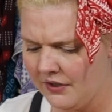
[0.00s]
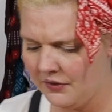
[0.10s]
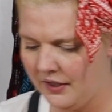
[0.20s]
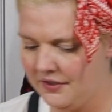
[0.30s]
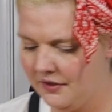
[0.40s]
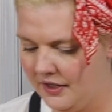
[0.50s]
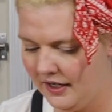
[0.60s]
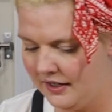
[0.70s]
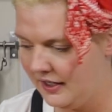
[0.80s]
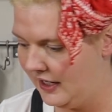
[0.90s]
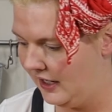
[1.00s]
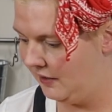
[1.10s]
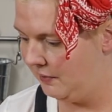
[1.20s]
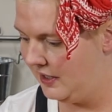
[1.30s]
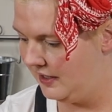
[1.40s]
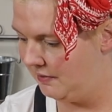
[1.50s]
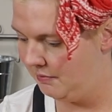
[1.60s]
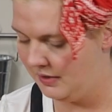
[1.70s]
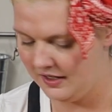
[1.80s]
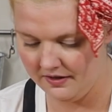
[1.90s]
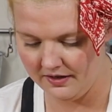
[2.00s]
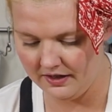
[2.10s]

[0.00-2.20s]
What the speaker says: So let's go ahead and we can pin